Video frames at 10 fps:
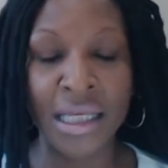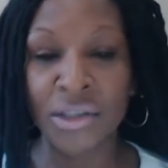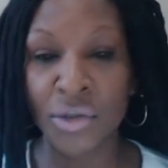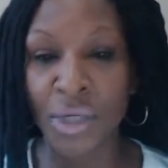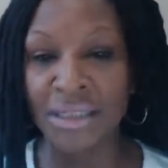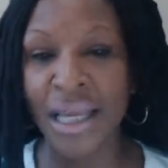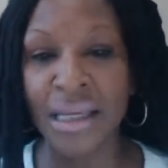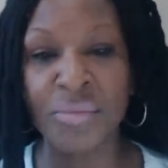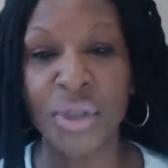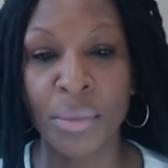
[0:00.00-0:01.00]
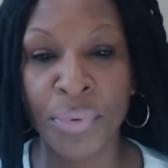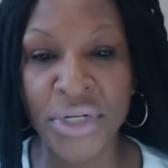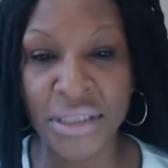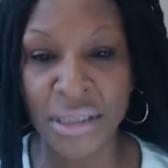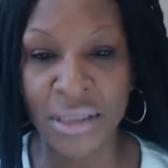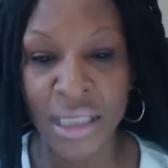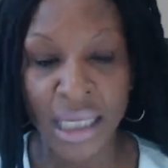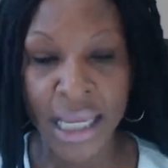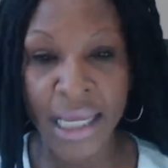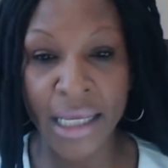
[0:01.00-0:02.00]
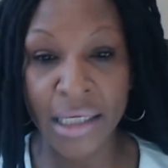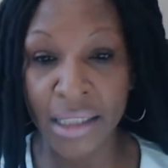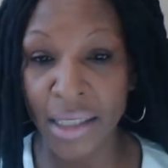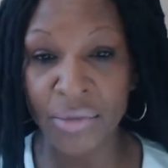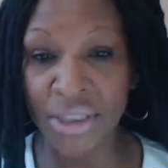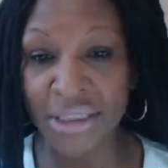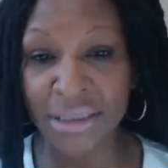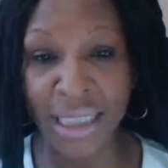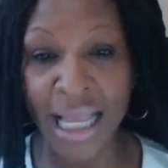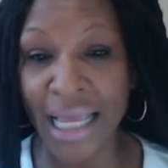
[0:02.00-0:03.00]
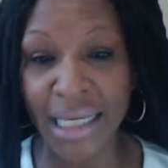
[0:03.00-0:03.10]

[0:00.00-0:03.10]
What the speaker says: So they take him to the precinct, and now this is a guy.